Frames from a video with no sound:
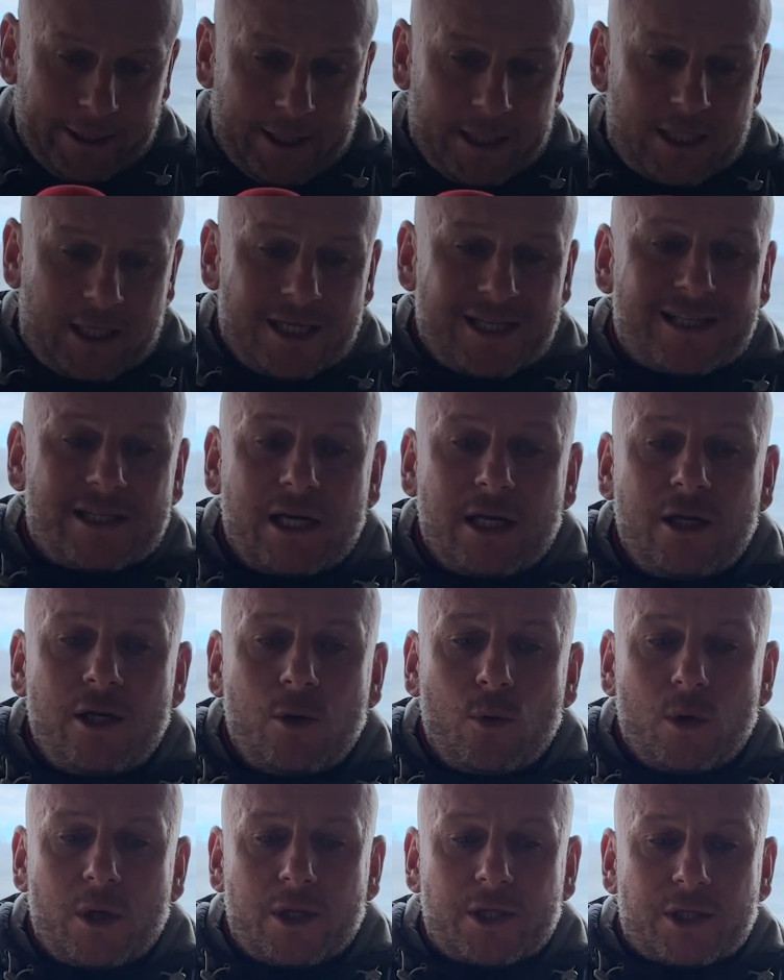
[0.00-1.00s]

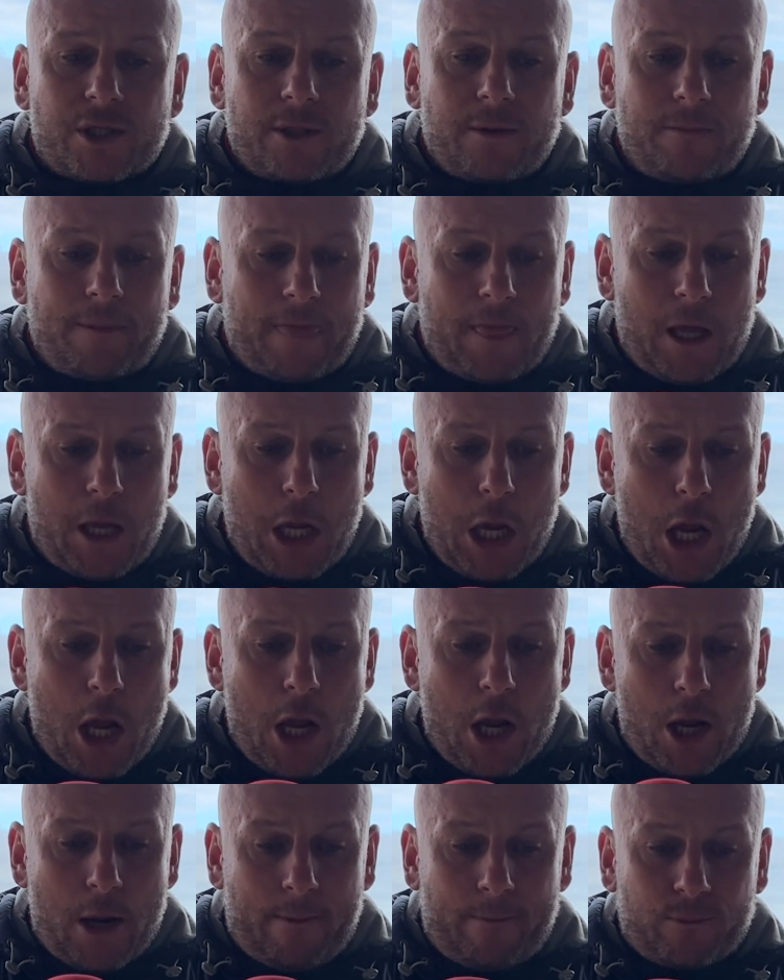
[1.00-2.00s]
continuous
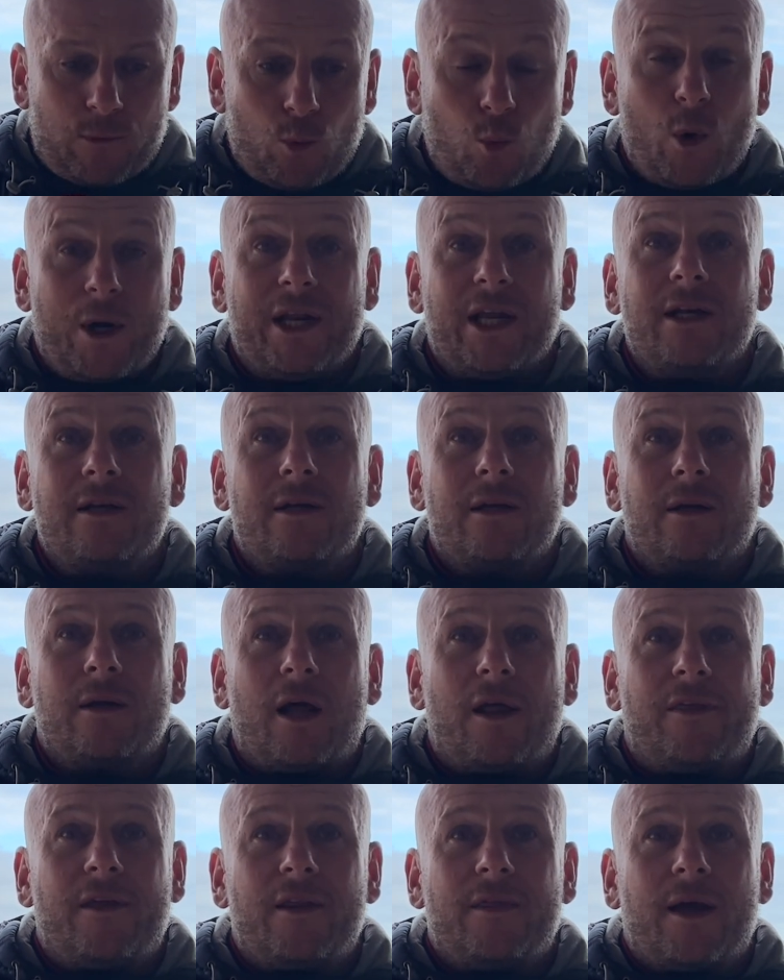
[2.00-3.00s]
winning.
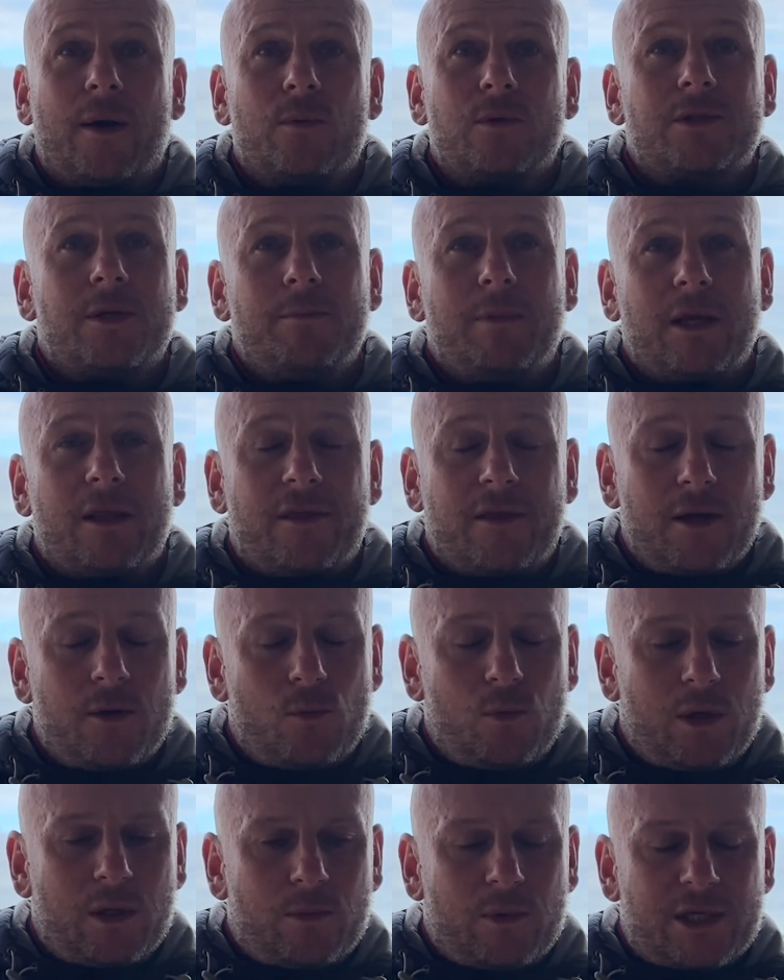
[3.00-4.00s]
I think that was the big thing
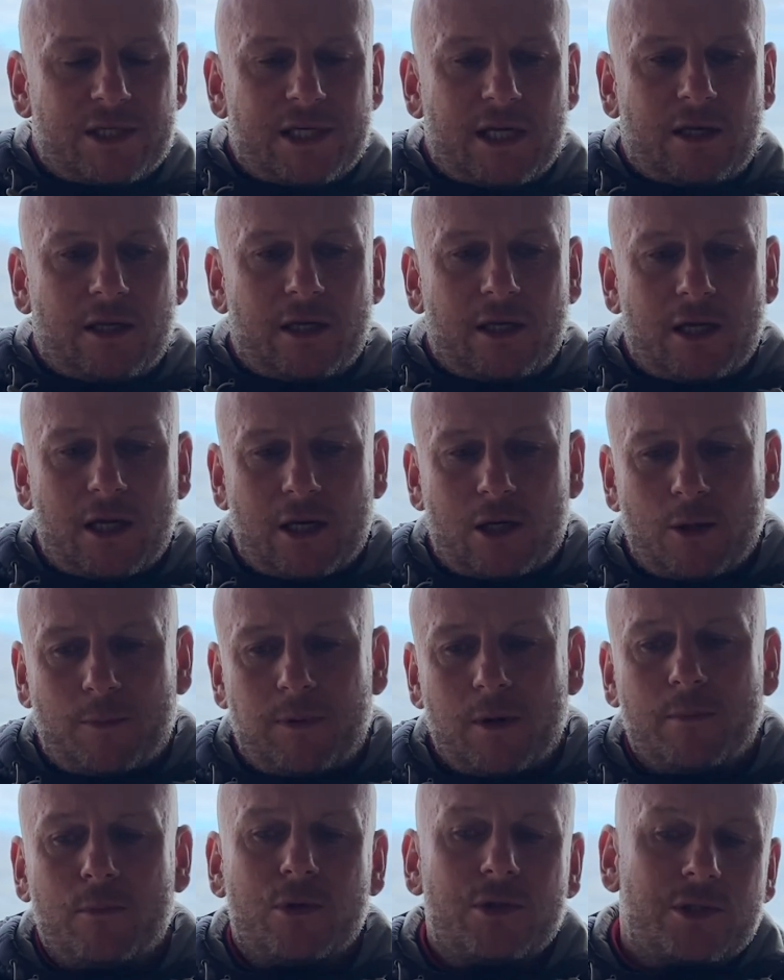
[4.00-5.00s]
we said a
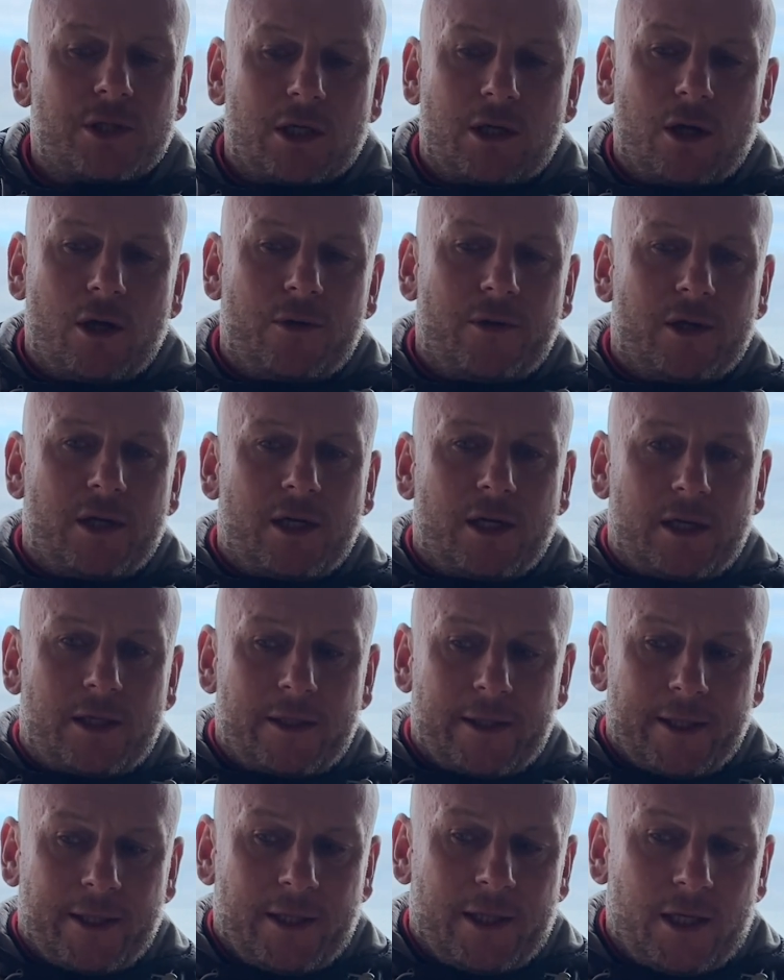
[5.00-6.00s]
couple of months ago, that
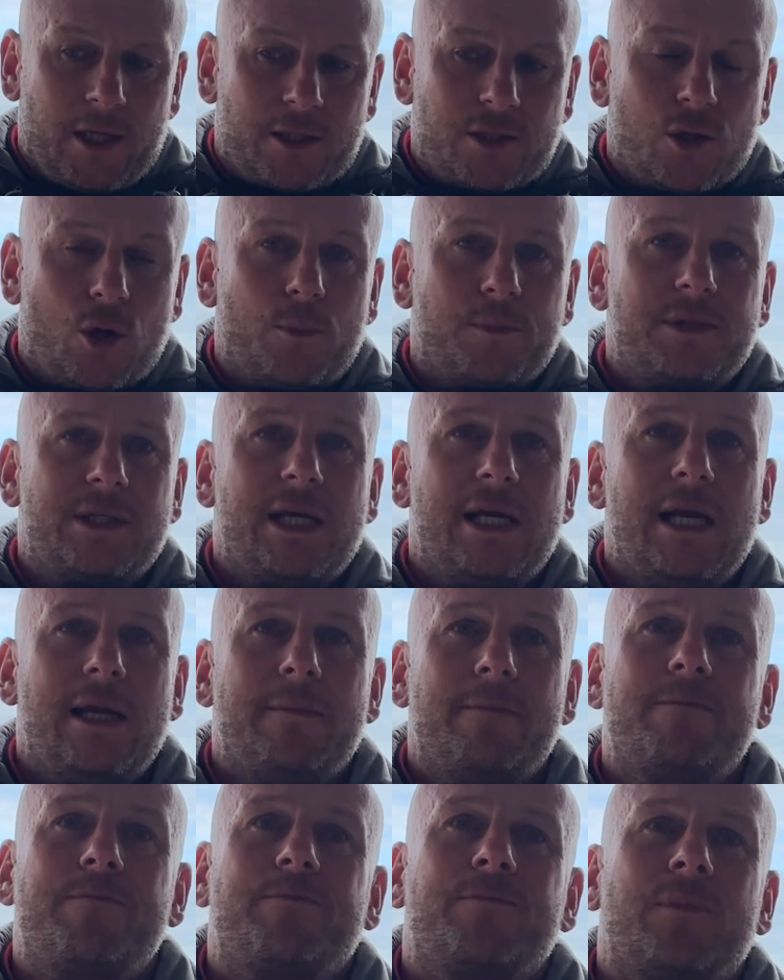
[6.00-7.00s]
a top
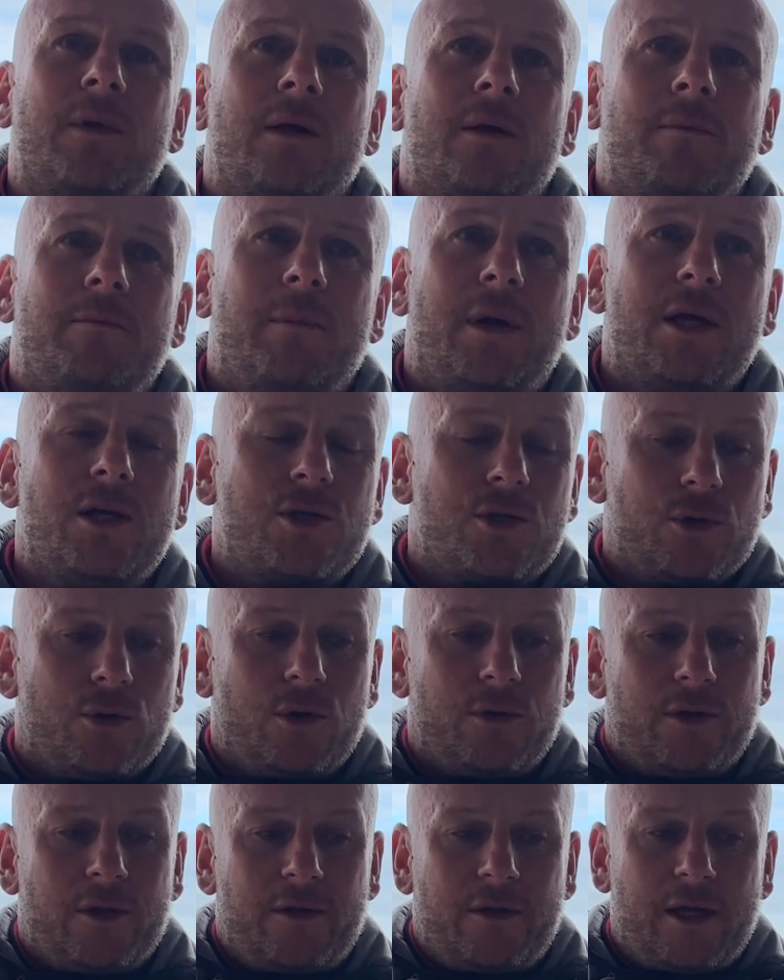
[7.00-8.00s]
team make
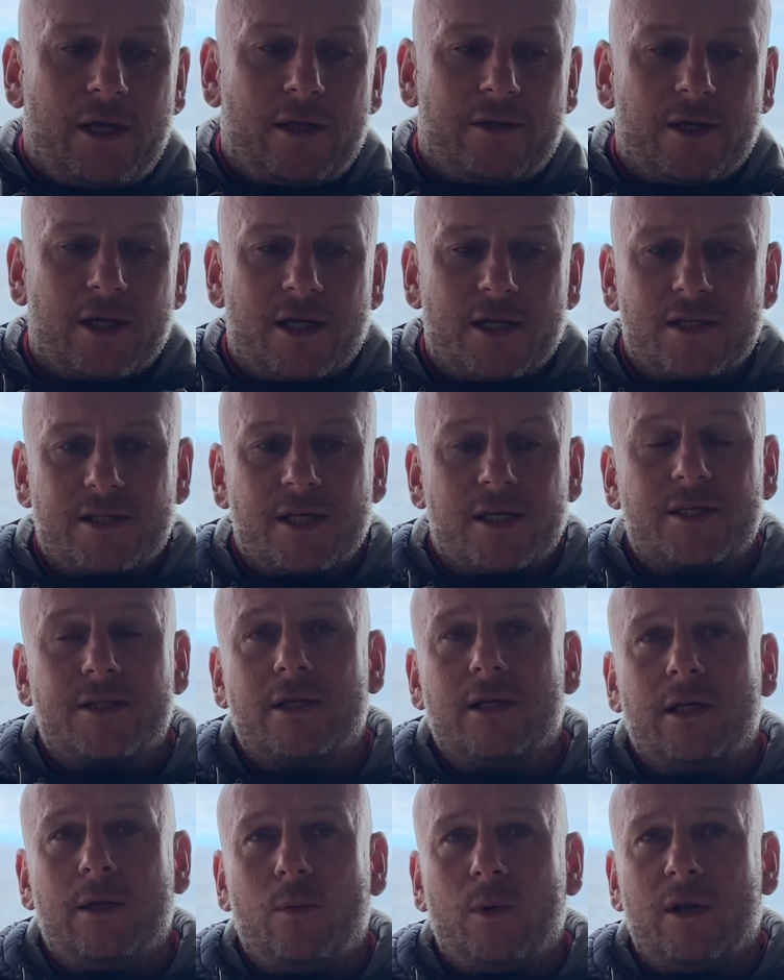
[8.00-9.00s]
sure that they're
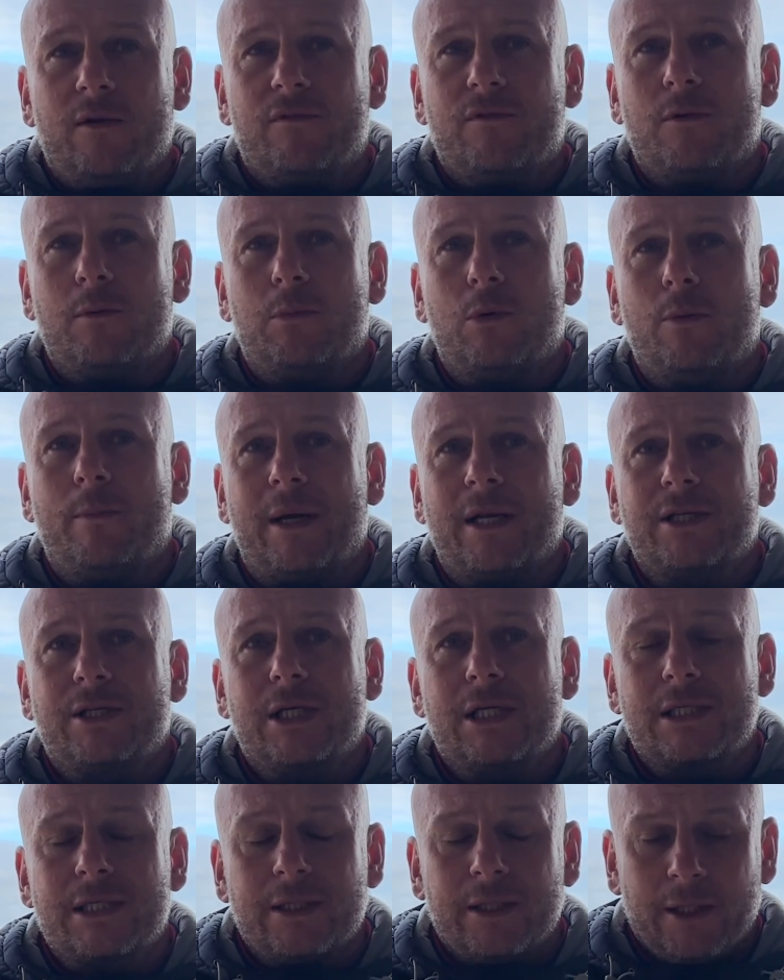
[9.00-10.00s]
consistently winning football
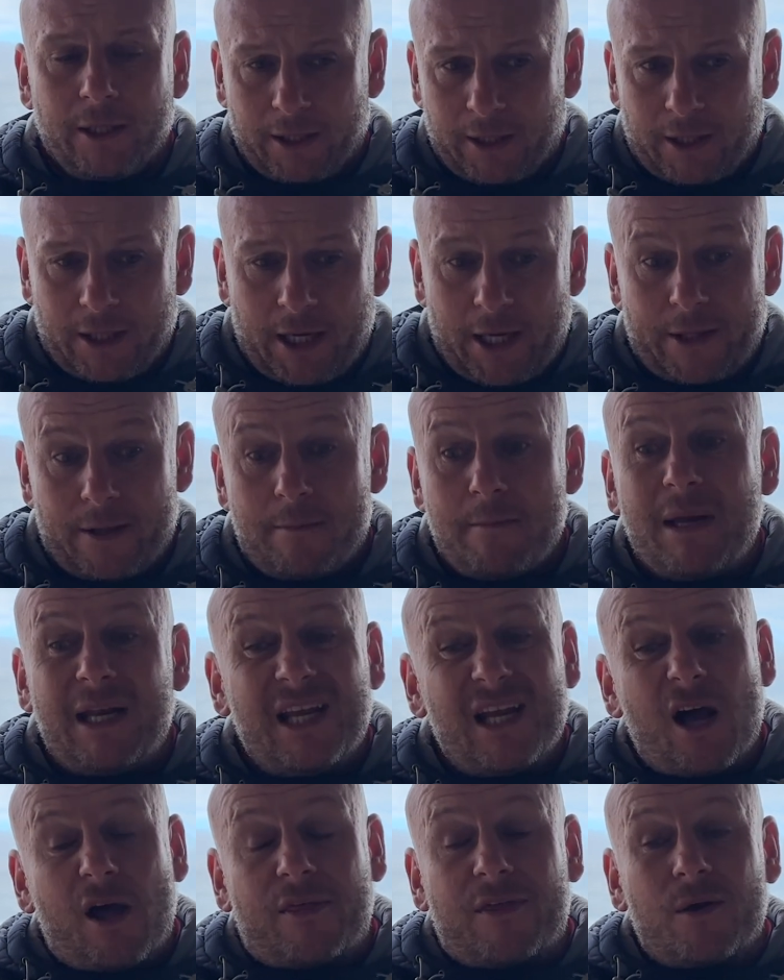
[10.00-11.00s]
matches. At the
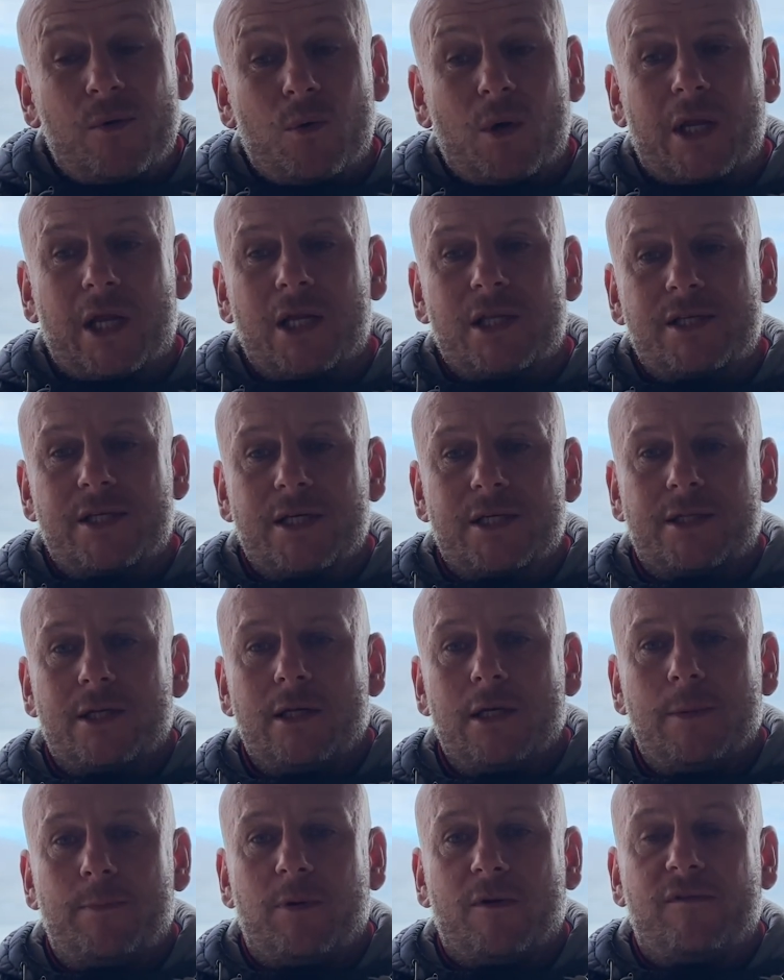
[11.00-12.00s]
minute, I think we're
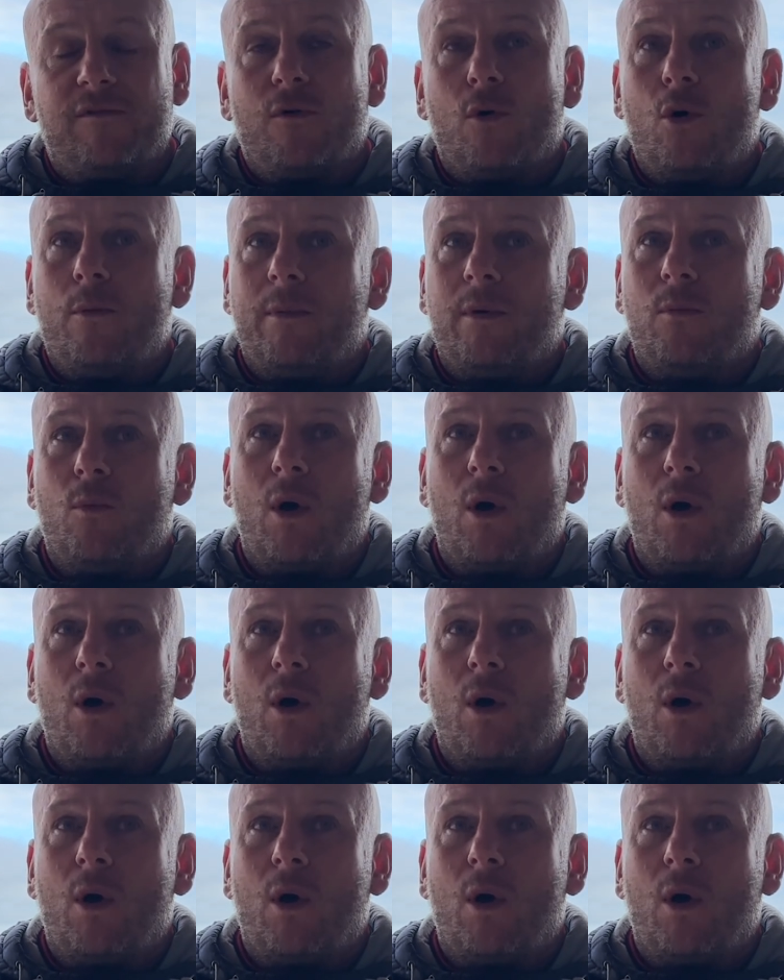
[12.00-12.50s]
consistently performing